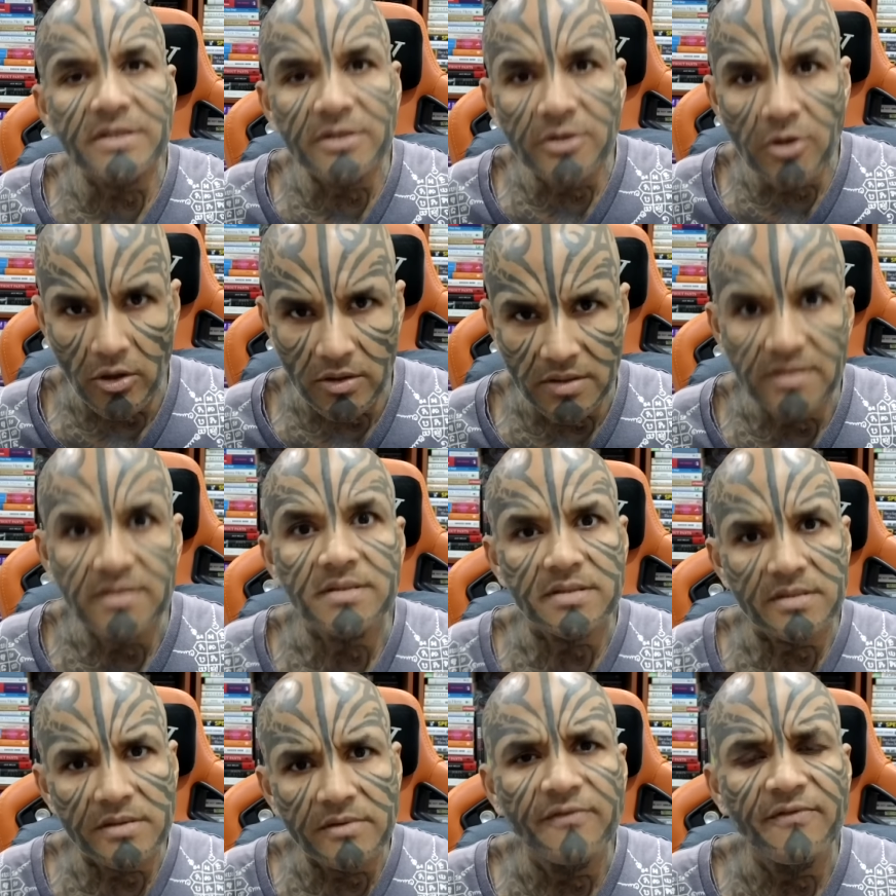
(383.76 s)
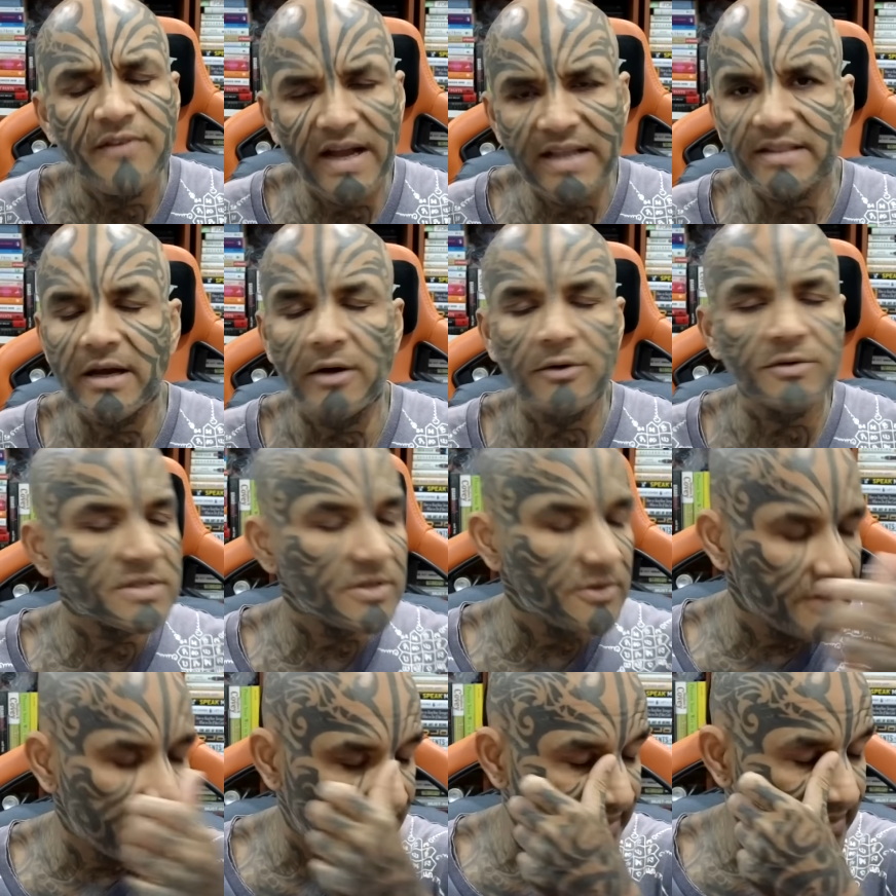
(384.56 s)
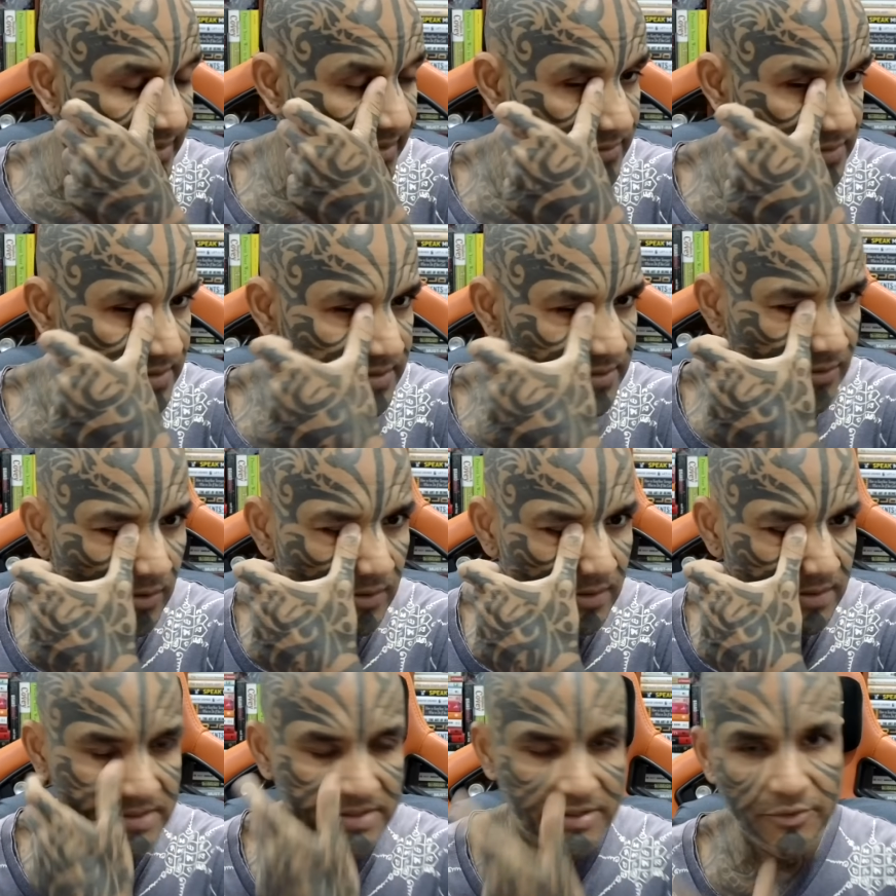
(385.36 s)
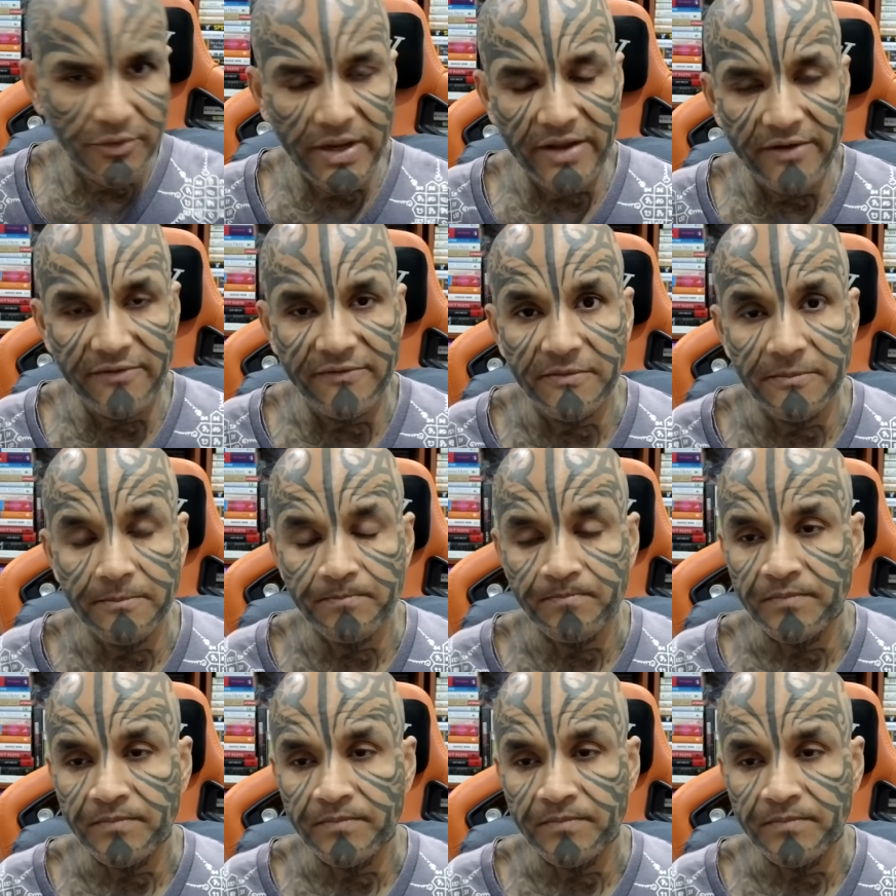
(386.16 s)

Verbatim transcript: dollars, five thousand dollars or ten thousand dollars you give.